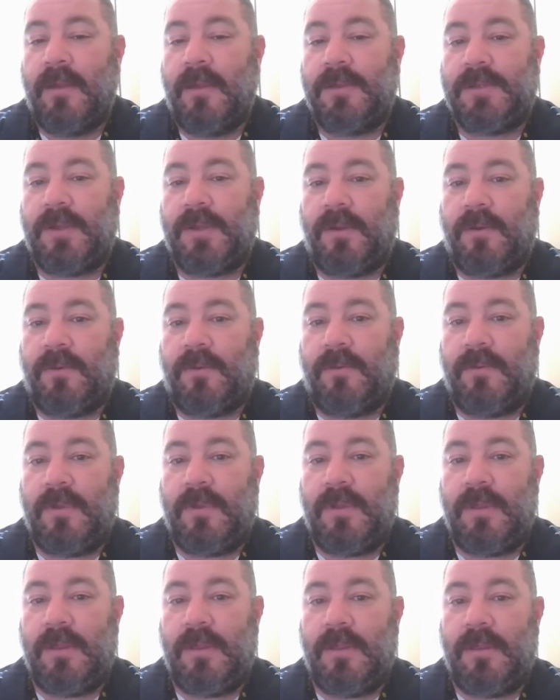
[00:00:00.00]
So
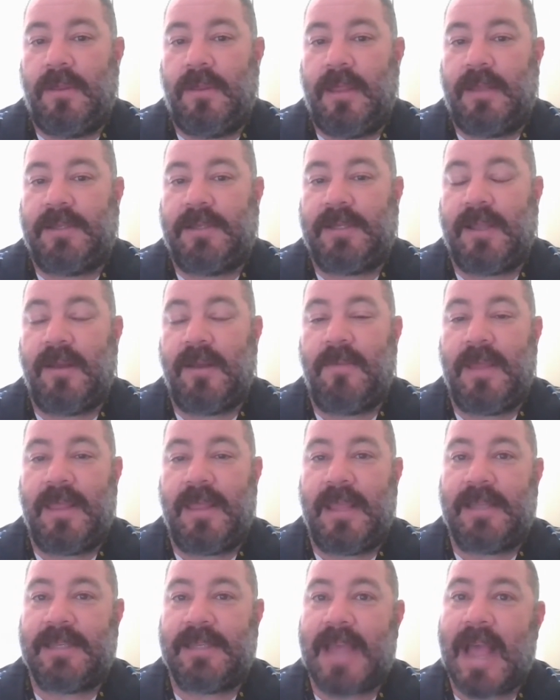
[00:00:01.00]
it's going to be
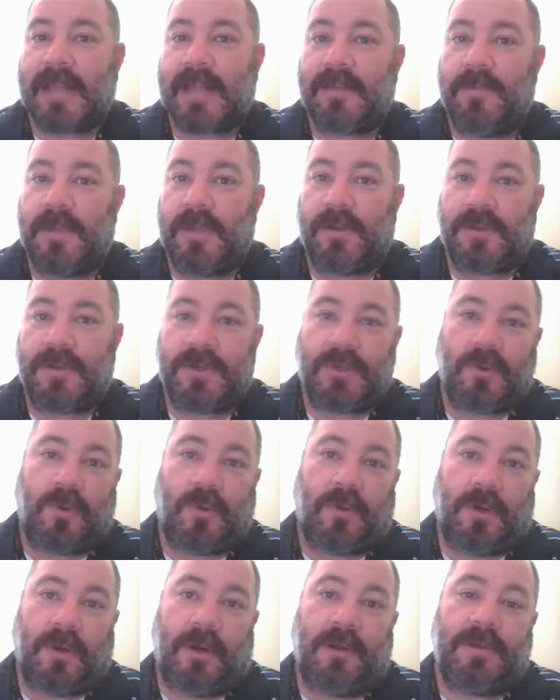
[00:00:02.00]
the exact middle
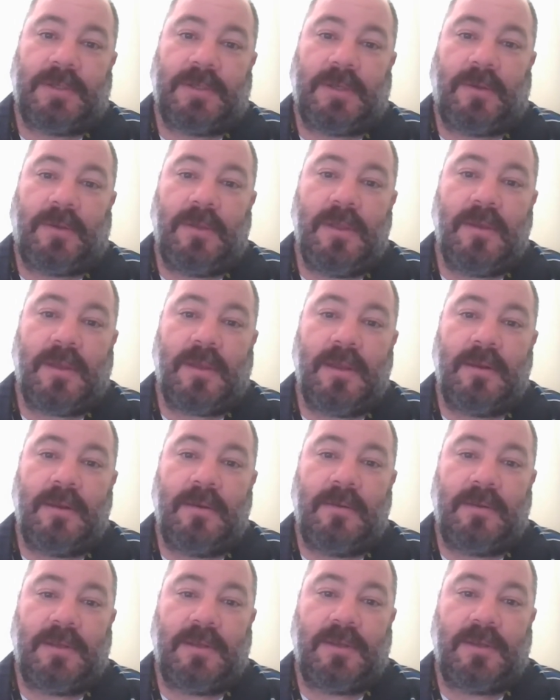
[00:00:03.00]
score. So you
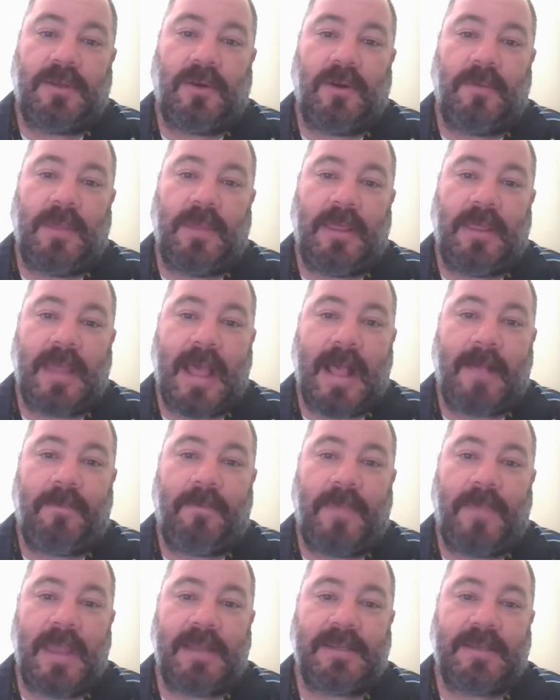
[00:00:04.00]
can determine
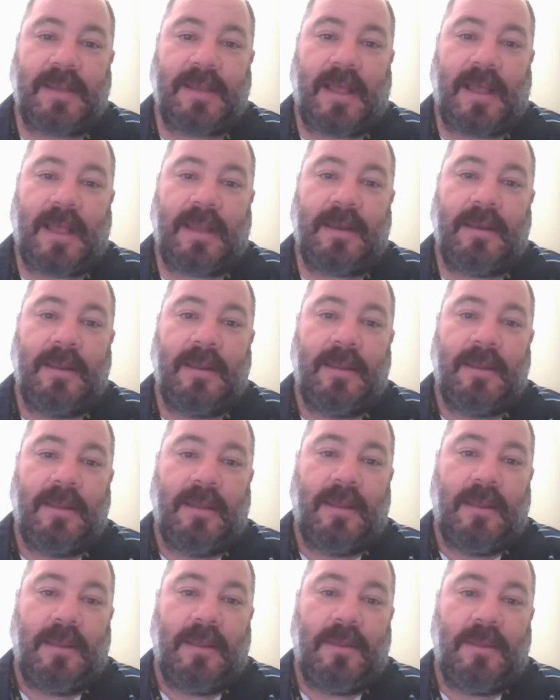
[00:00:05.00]
that based on
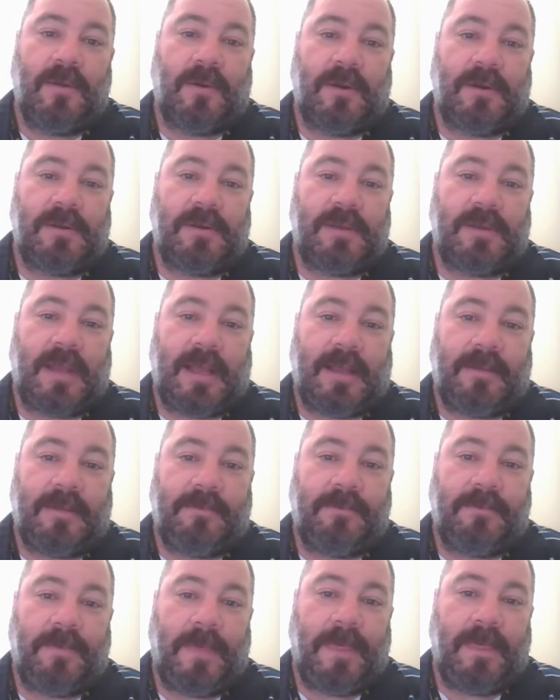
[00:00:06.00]
your
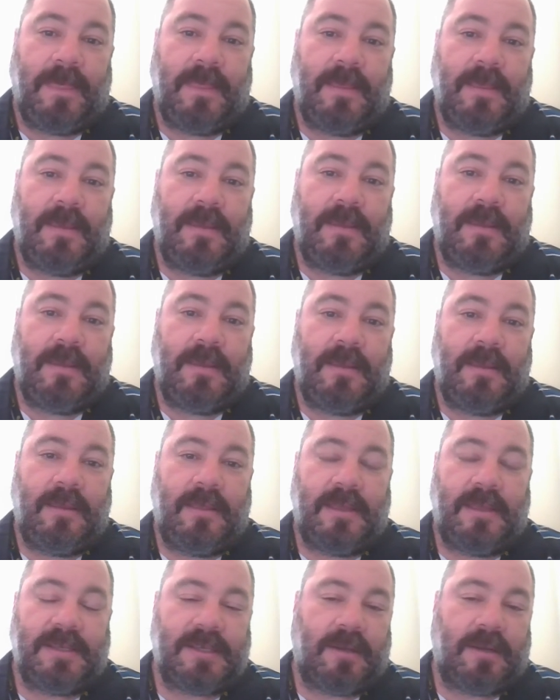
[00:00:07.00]

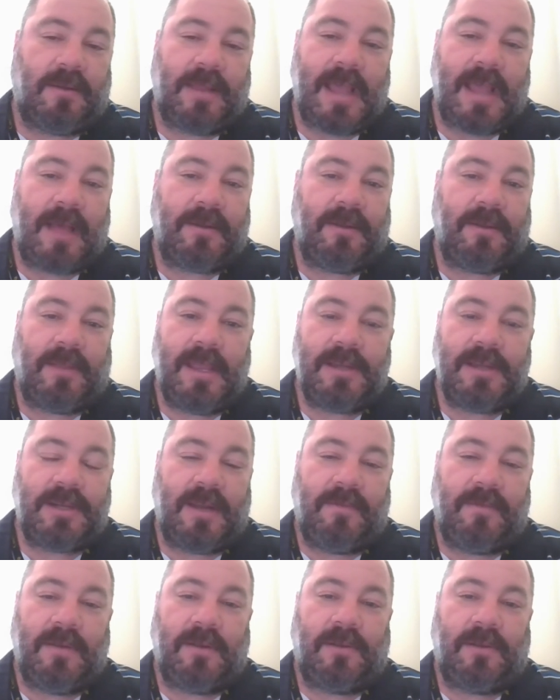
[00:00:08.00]
this little calculation
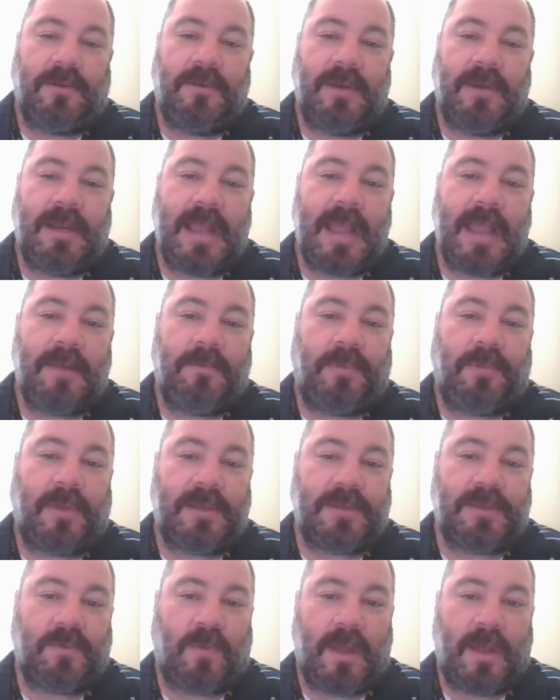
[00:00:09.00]
I've included, n
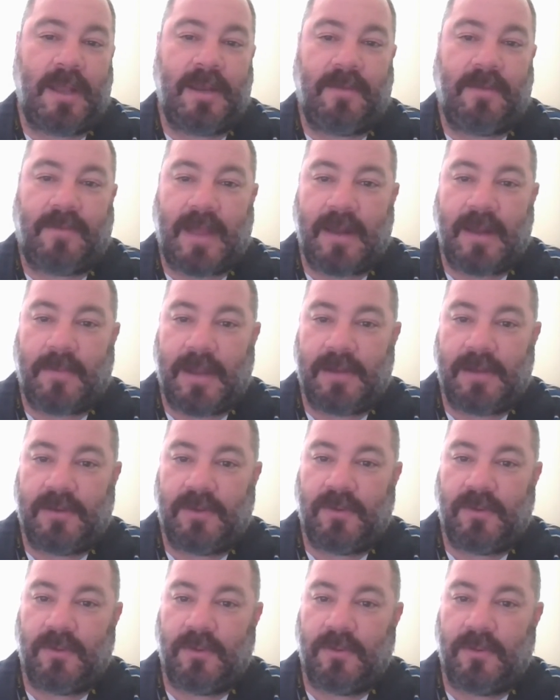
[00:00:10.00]
plus 1 divided by
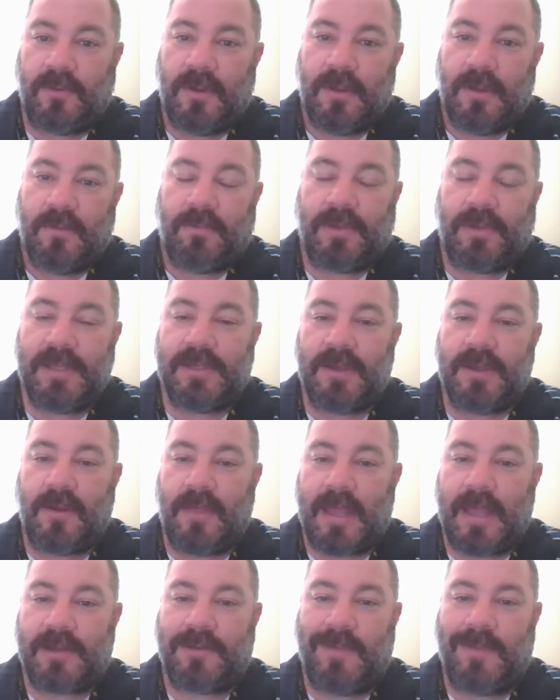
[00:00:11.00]
2. Please know
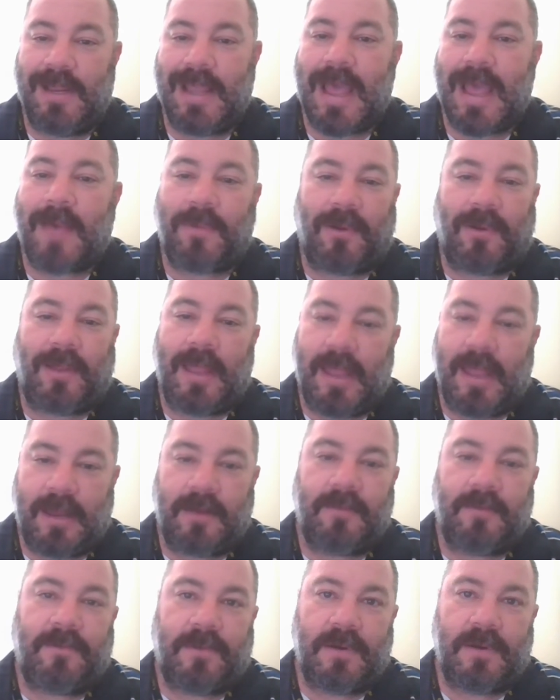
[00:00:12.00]
that should be capital
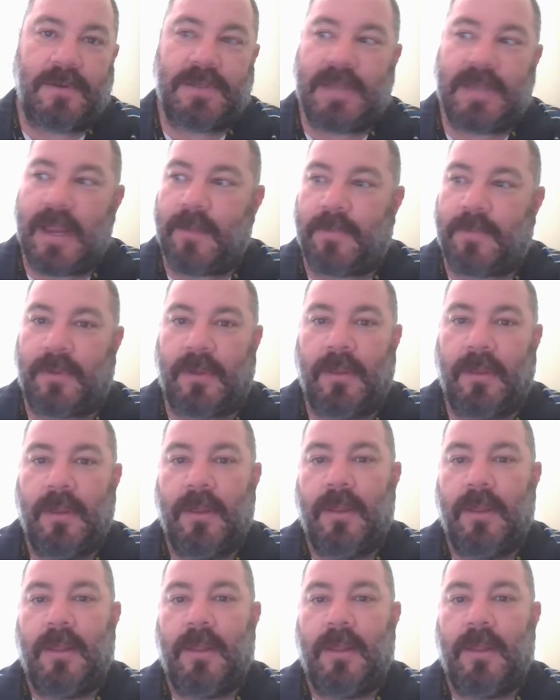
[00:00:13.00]
N for your sample.